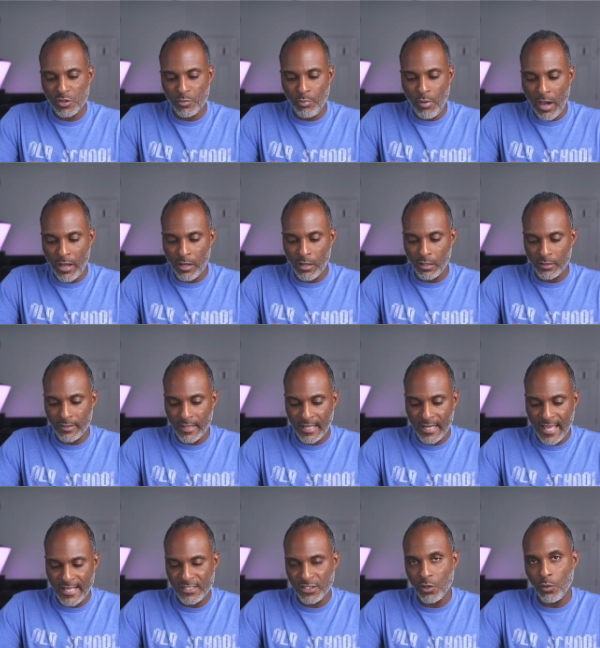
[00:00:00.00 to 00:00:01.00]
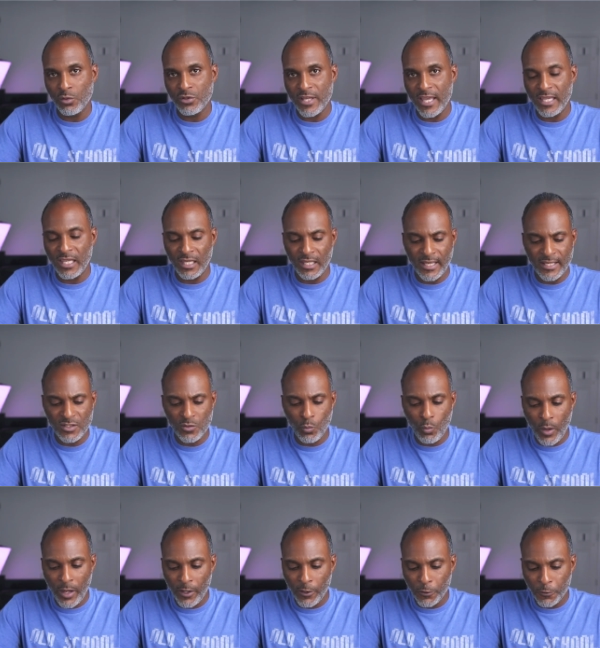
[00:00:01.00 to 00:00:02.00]
product that has note taking as
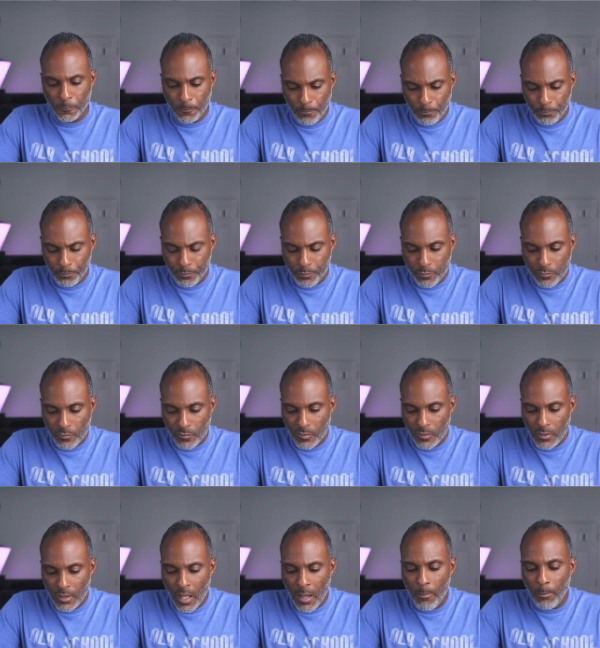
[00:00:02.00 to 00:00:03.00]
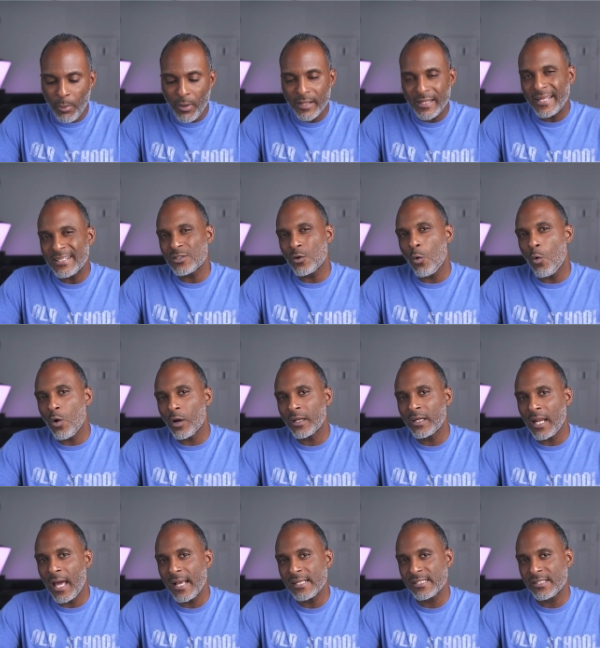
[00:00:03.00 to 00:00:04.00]
well, but it's
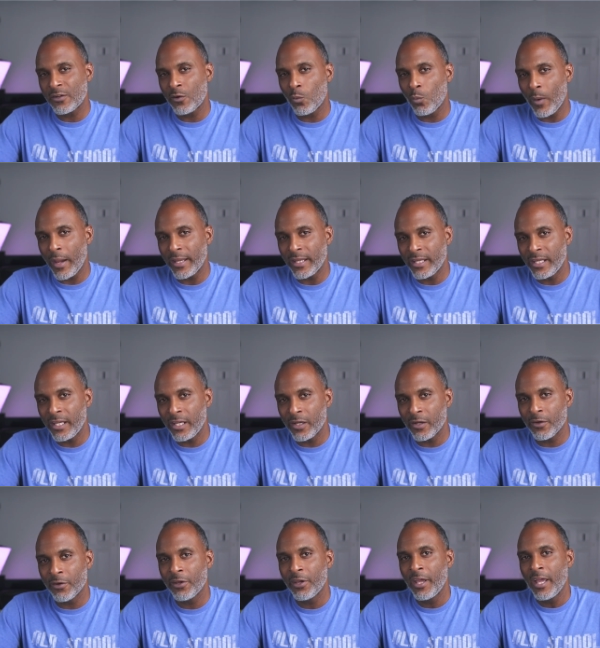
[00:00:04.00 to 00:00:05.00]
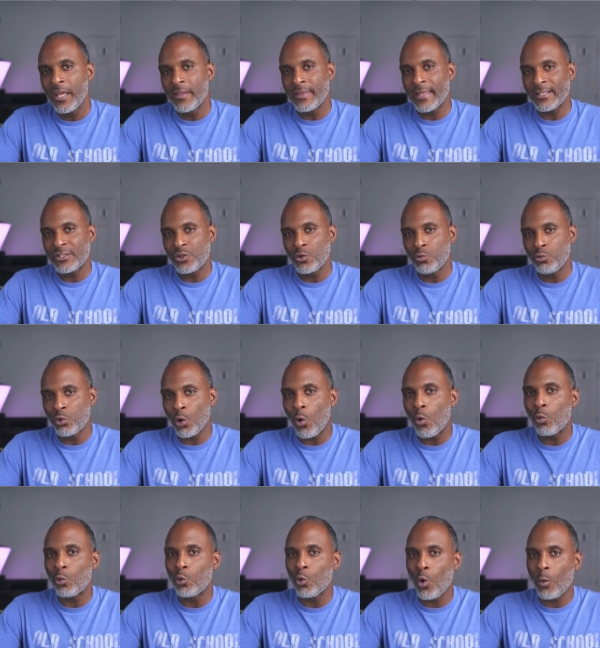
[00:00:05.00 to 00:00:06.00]
organized in a way here that you
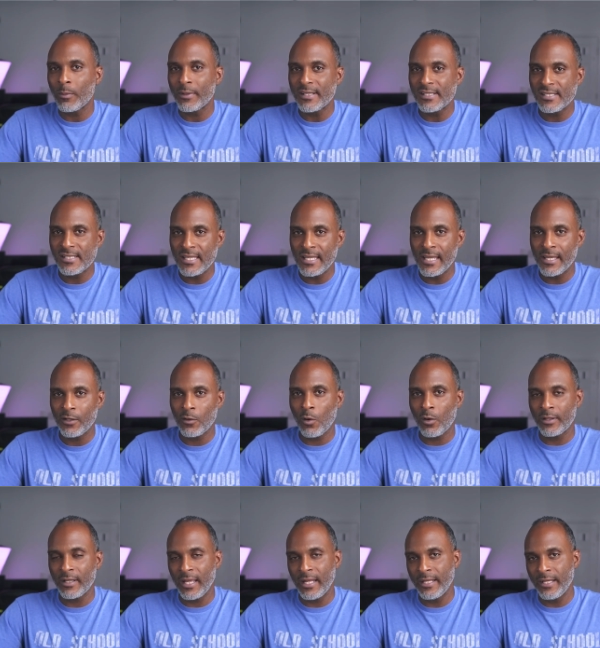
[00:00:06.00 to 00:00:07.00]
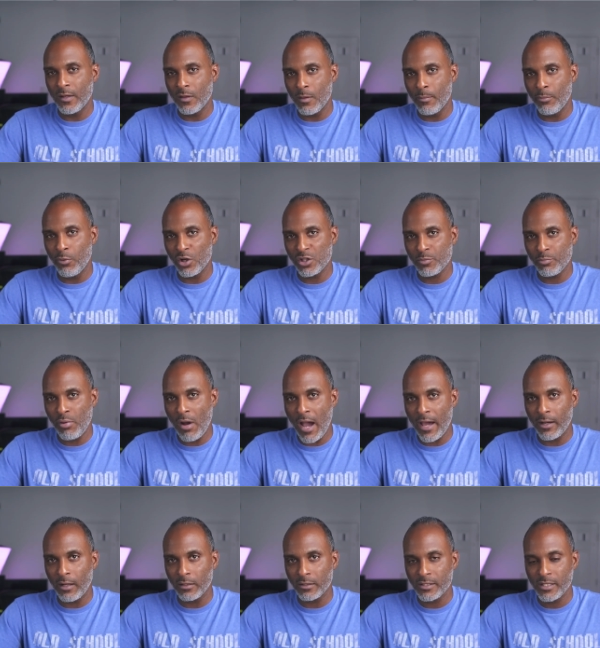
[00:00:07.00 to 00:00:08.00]
don't normally see it on any other books
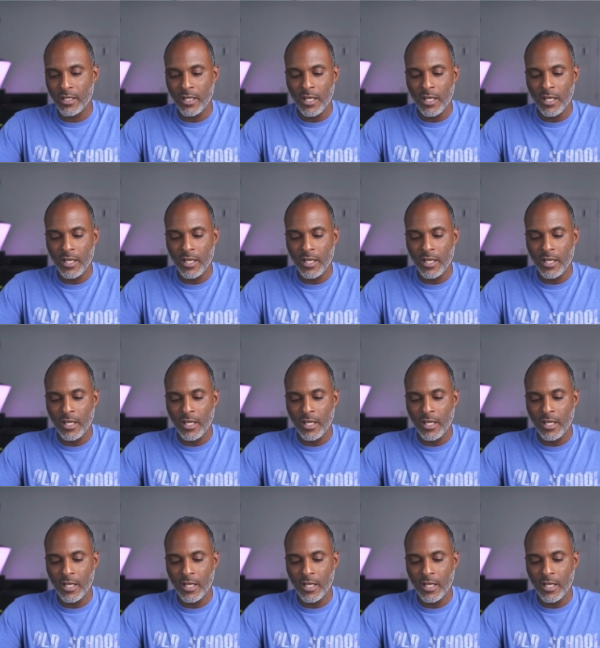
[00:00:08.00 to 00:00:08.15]
product.